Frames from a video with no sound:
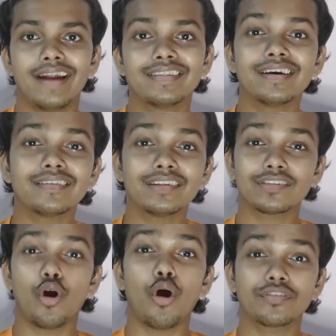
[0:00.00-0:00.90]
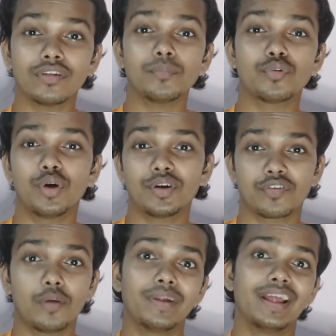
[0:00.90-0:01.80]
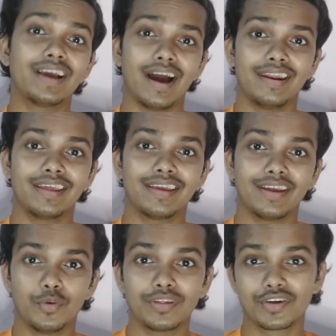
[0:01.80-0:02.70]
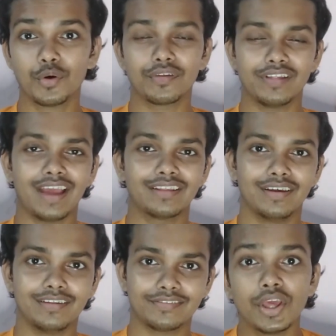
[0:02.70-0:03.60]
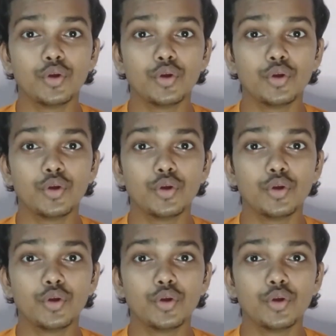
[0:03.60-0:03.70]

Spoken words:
And there's this awesome quote from Dale Carnegie which goes like this: